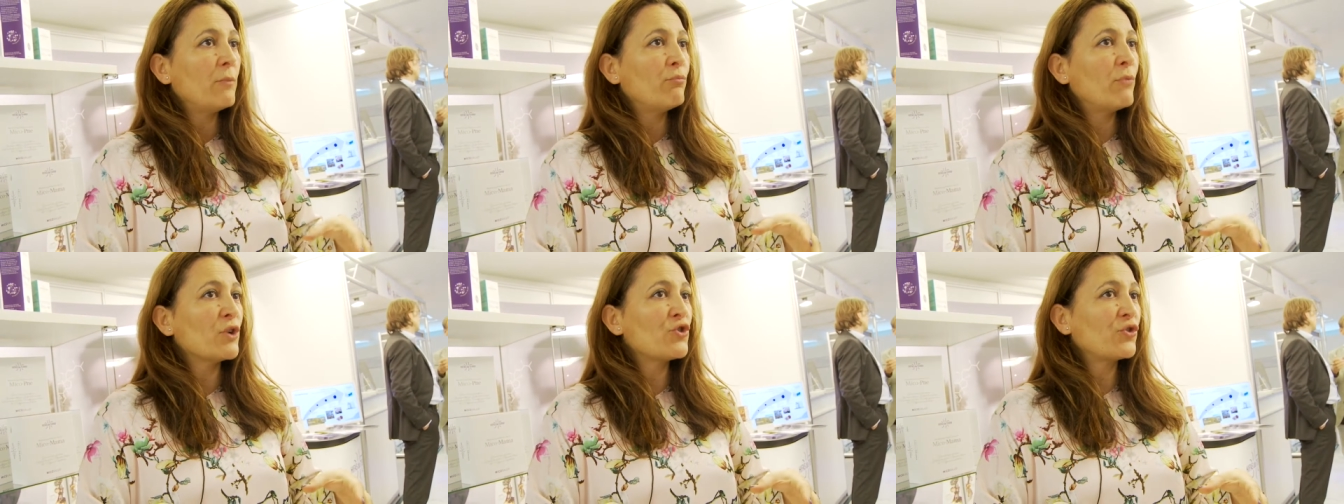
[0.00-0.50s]

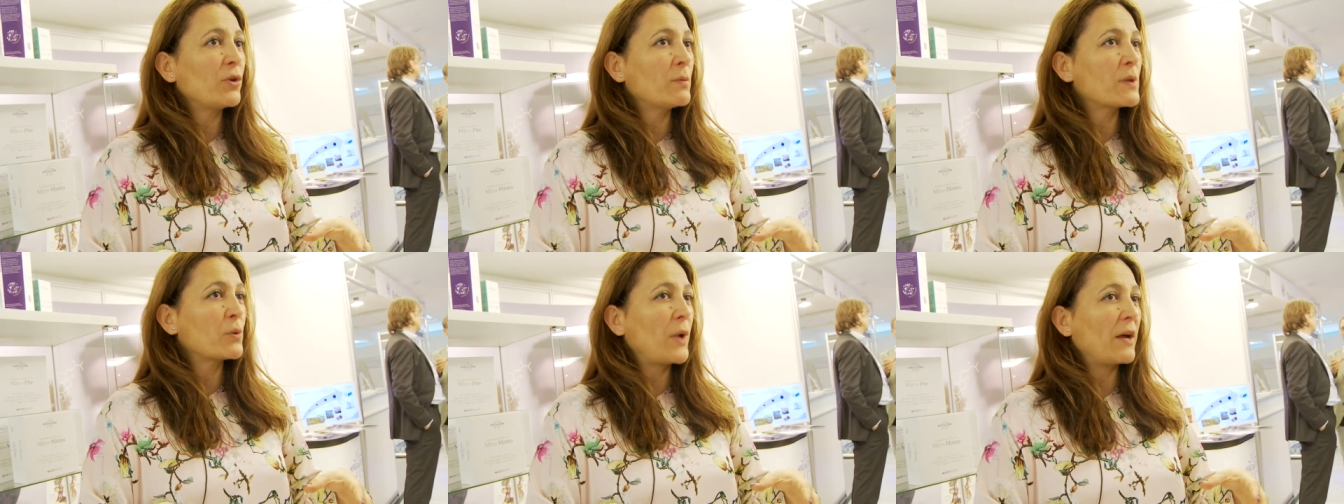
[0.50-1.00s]

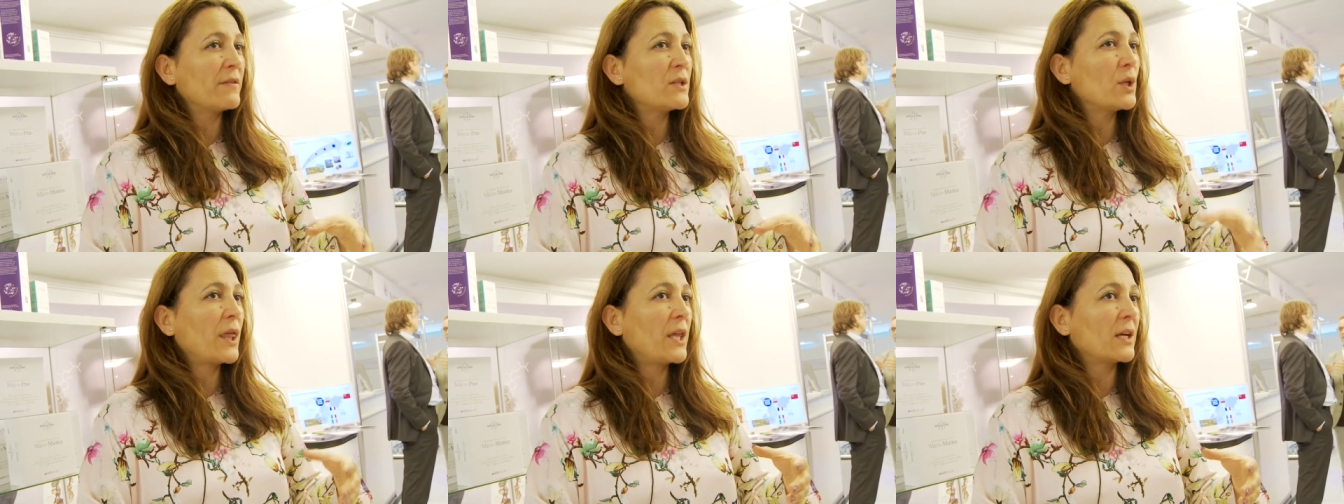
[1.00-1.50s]
mushrooms, we have
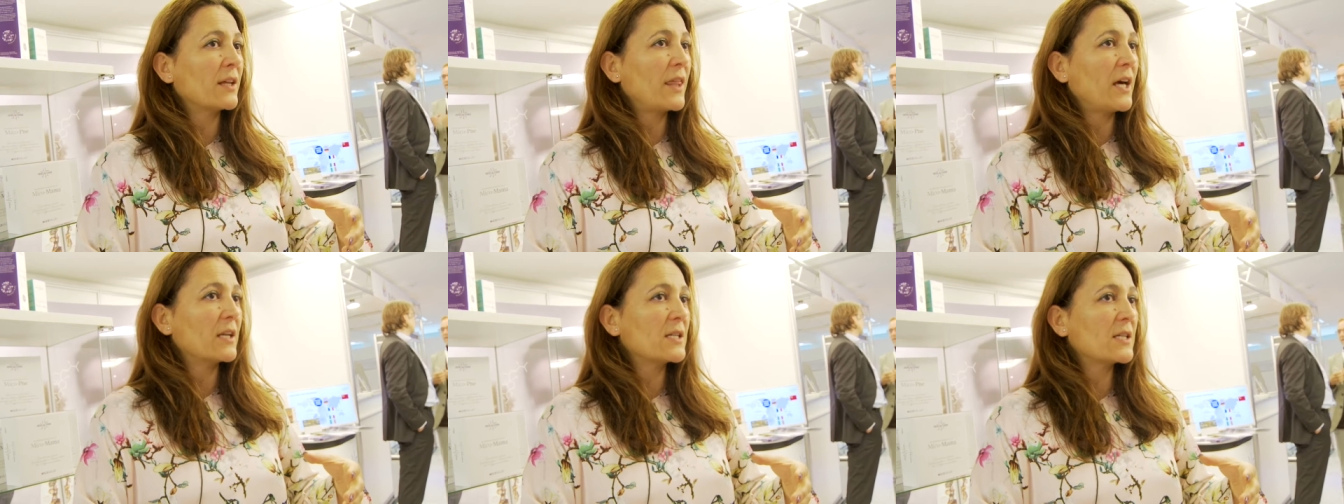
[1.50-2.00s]
to think
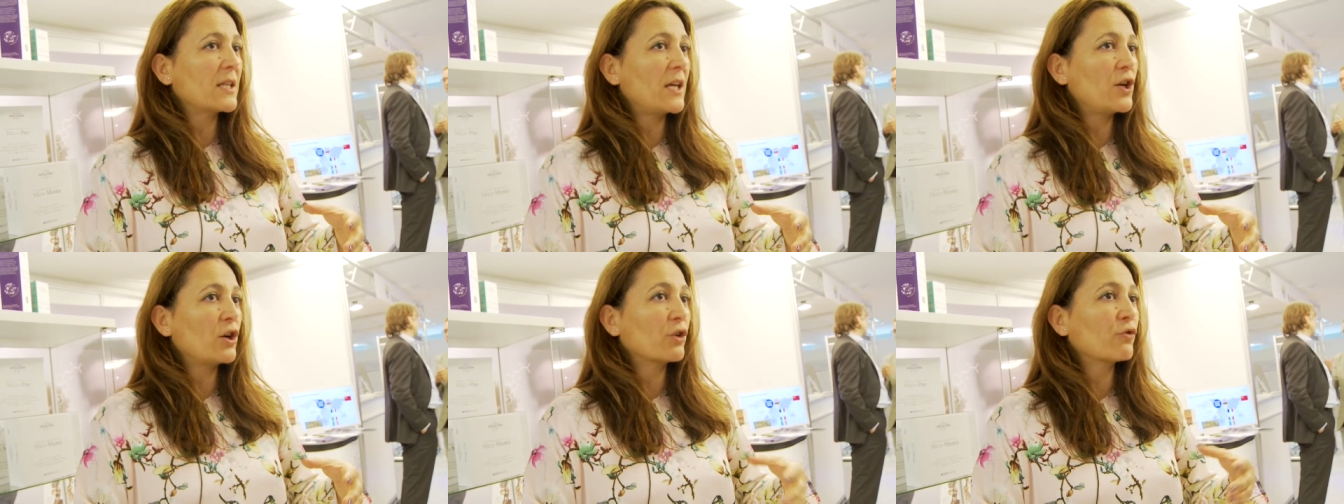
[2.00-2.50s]
that
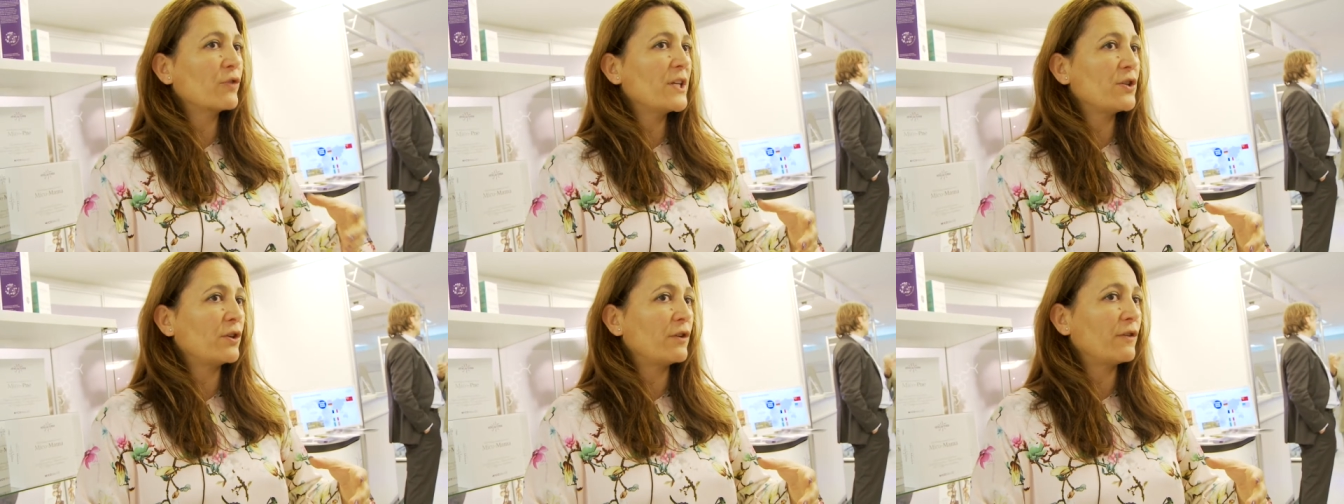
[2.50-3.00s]
they are
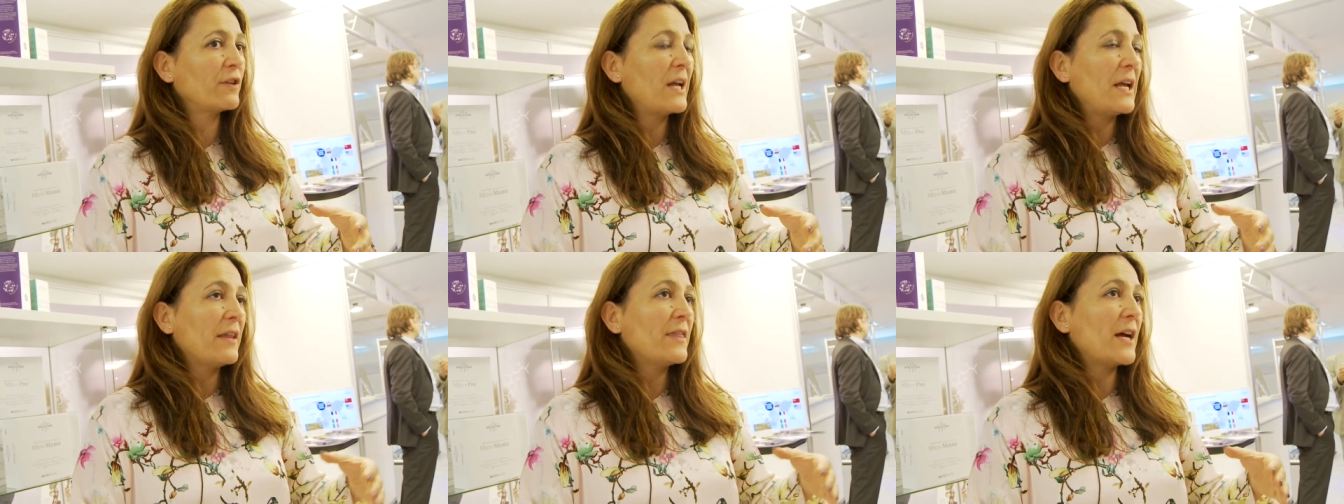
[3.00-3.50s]
creatures
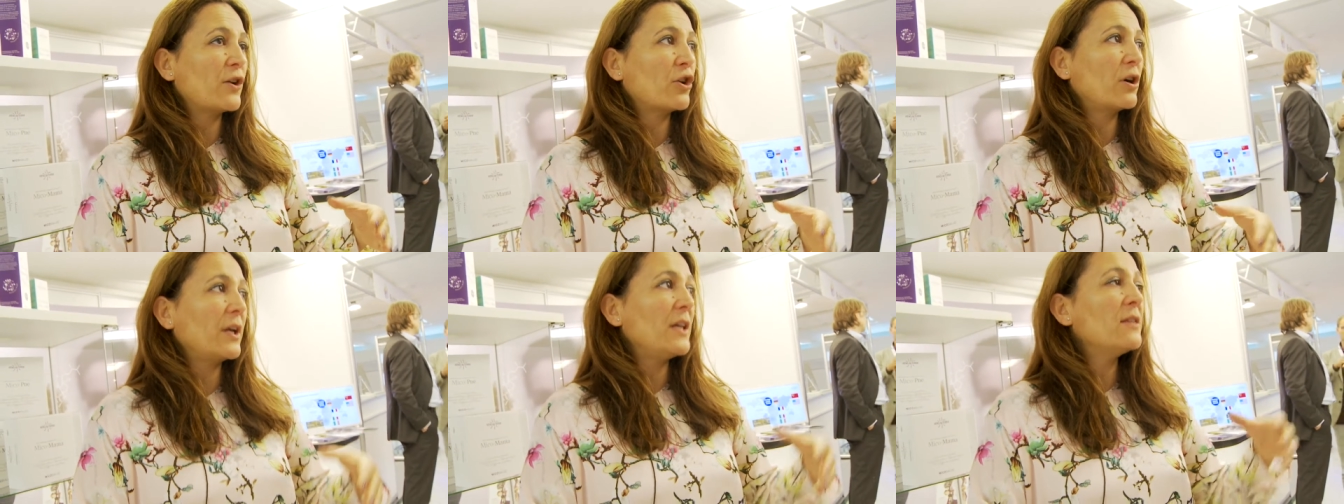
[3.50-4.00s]
that
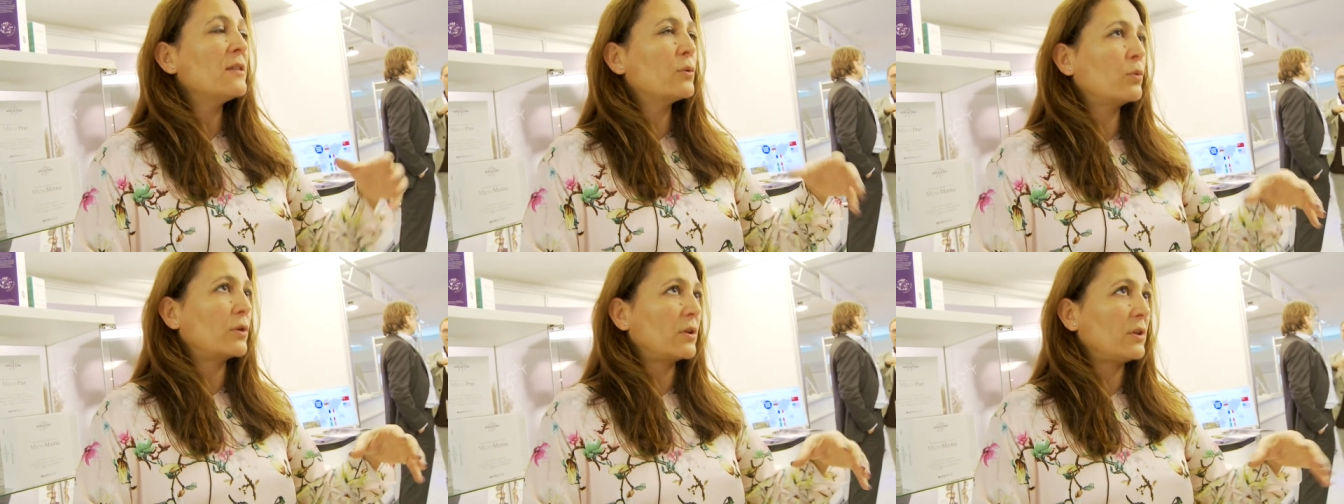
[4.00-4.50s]
are in the
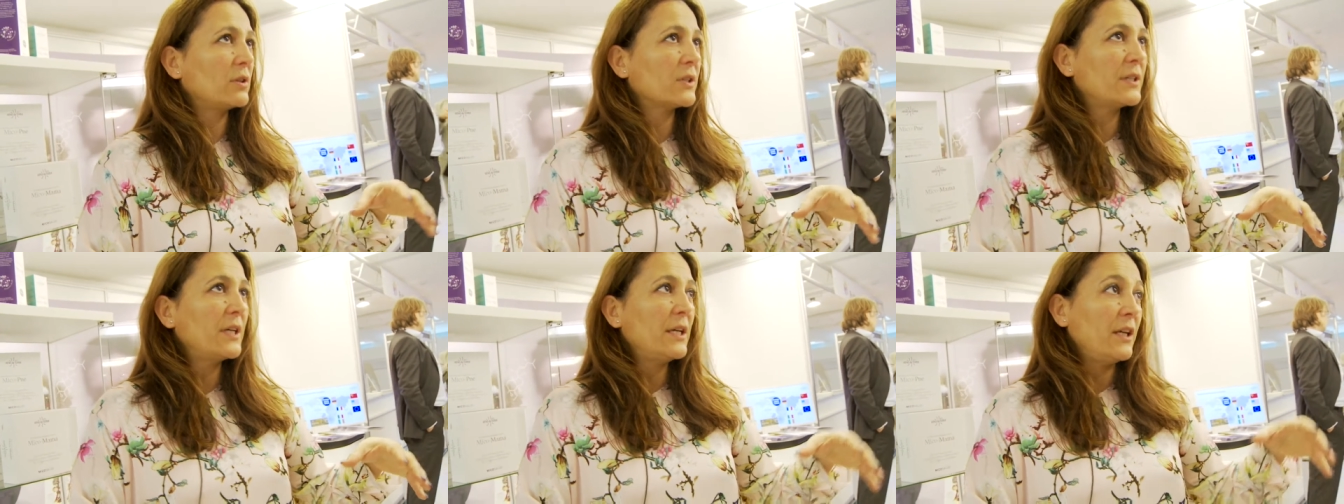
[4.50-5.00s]
world,
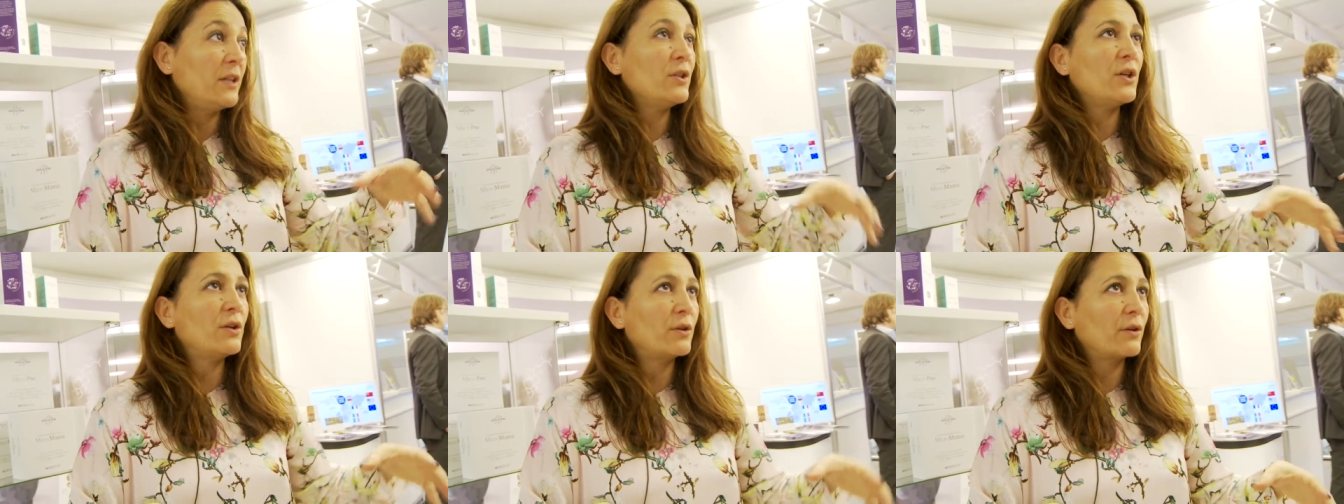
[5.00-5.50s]
in
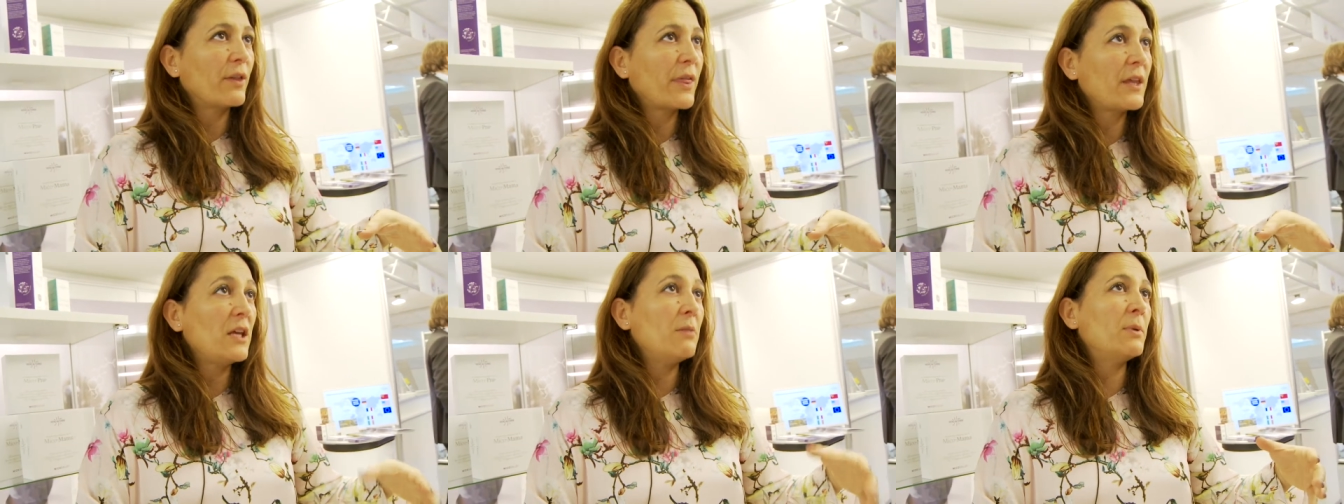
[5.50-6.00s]
the
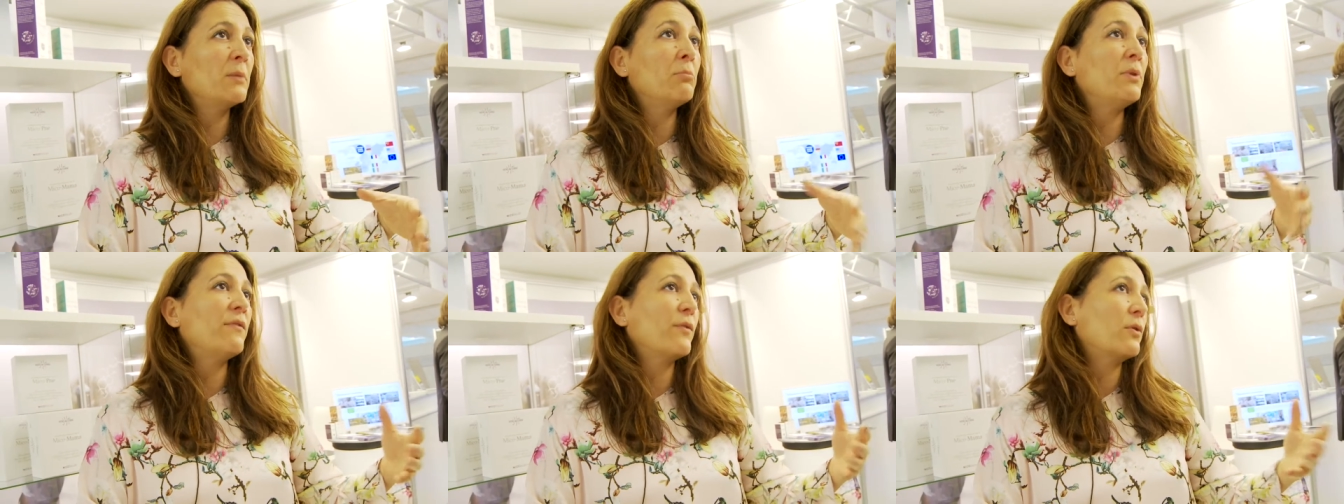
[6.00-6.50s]
earth, even
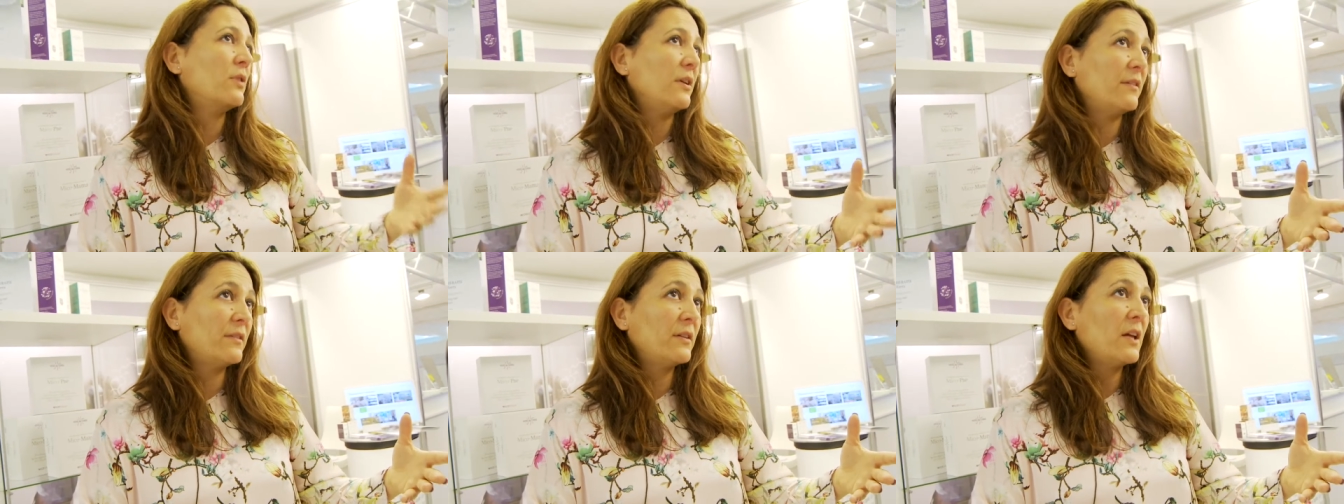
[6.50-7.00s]
before
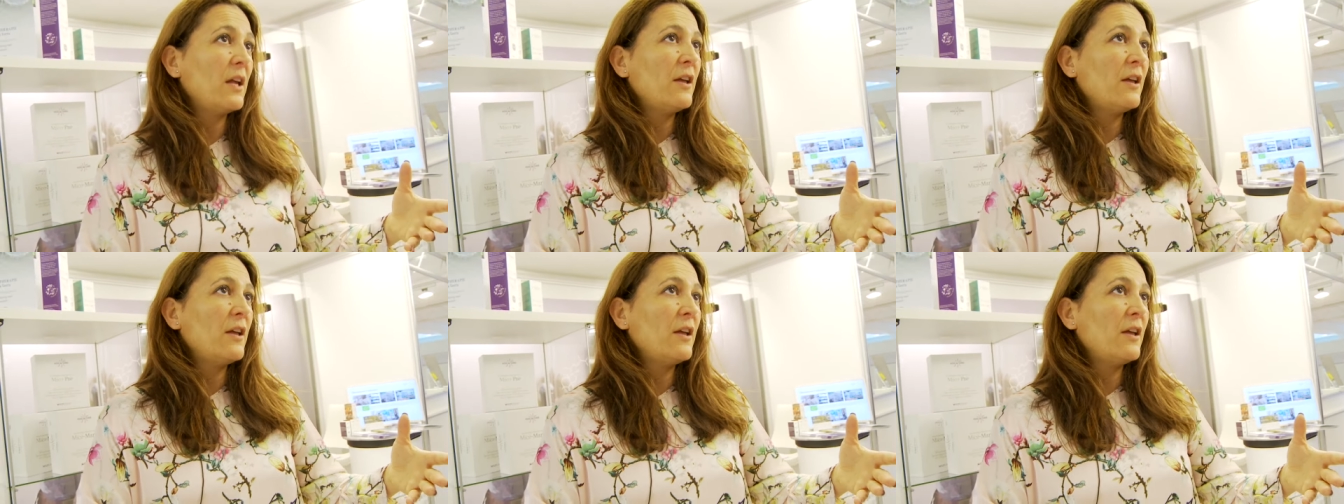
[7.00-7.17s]
us.